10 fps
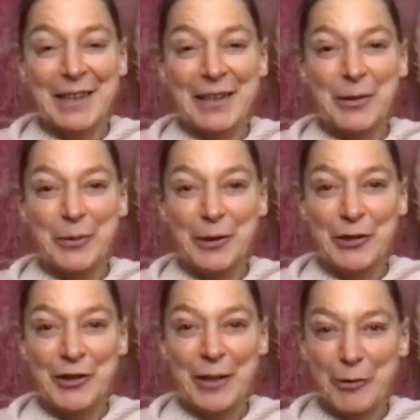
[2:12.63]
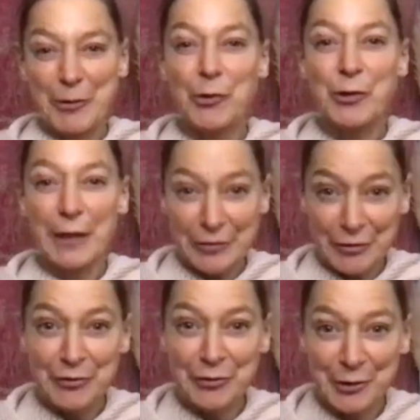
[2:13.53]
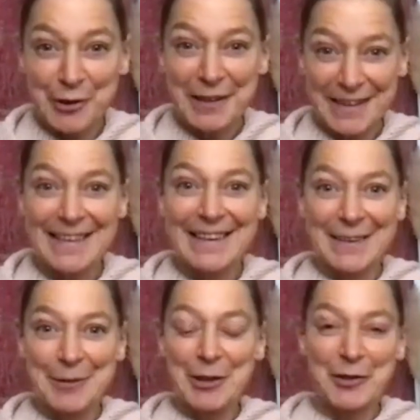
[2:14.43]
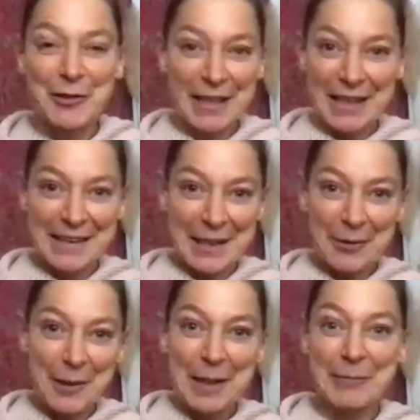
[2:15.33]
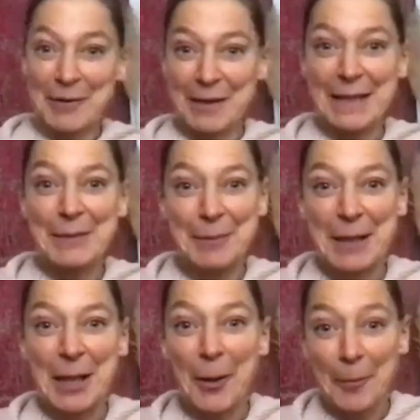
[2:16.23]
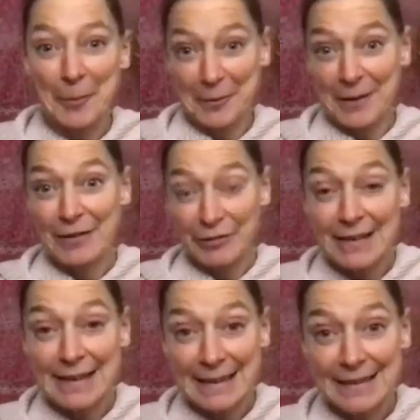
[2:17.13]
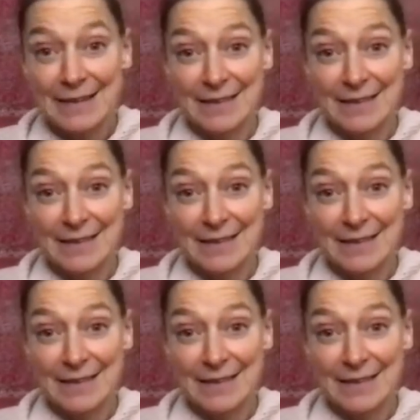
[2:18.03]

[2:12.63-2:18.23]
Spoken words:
which I'm so grateful for, because now I'm keeping up every day.